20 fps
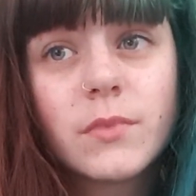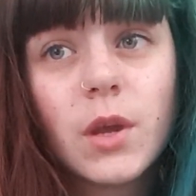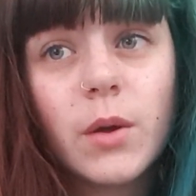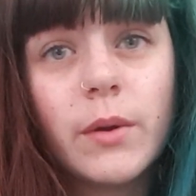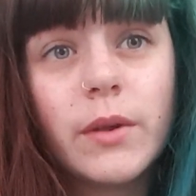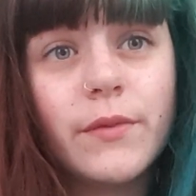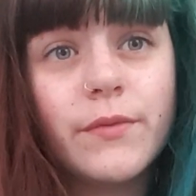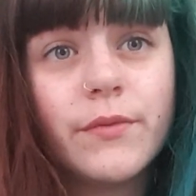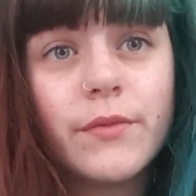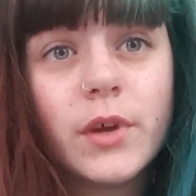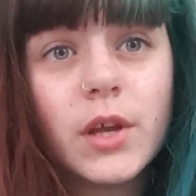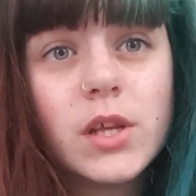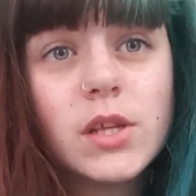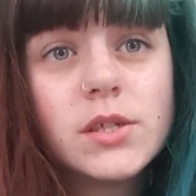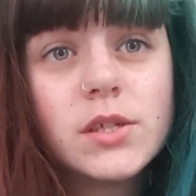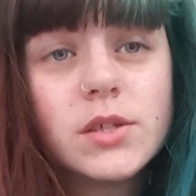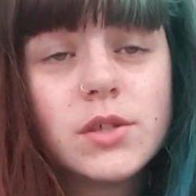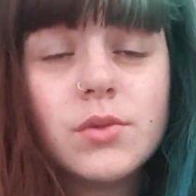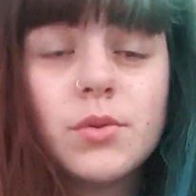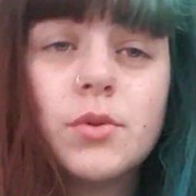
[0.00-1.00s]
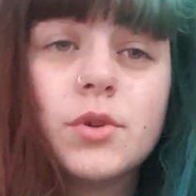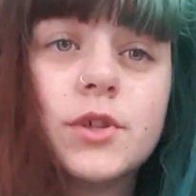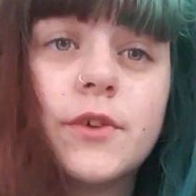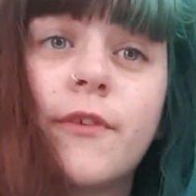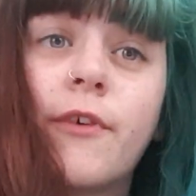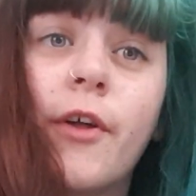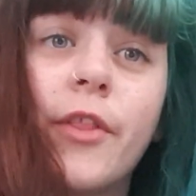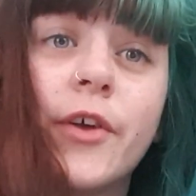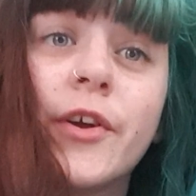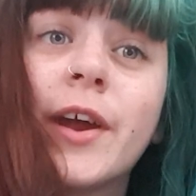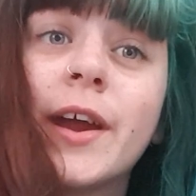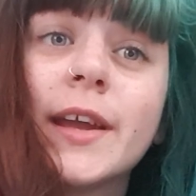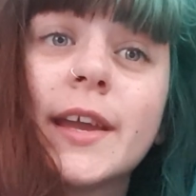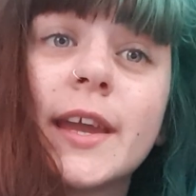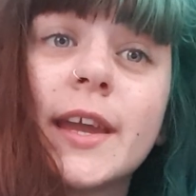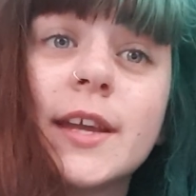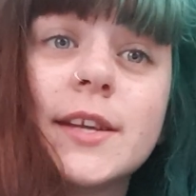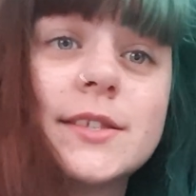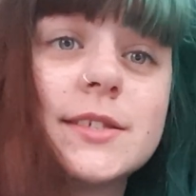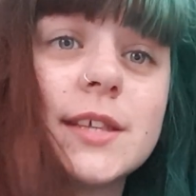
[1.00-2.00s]
we've sort of got the rat
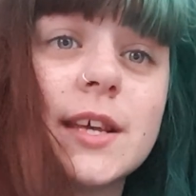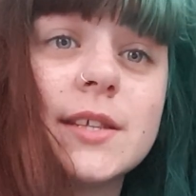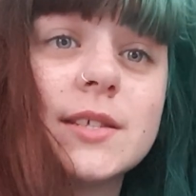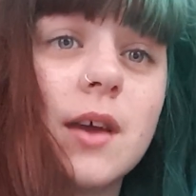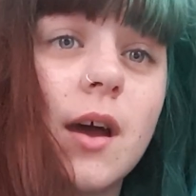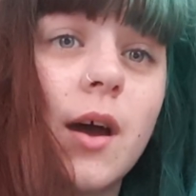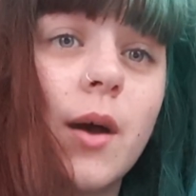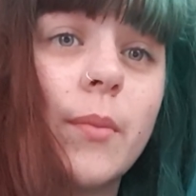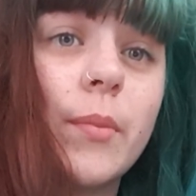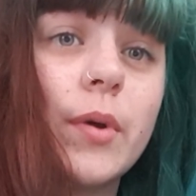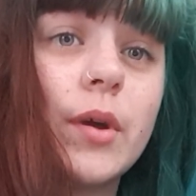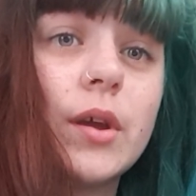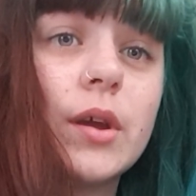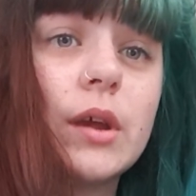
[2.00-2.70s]
cage set up.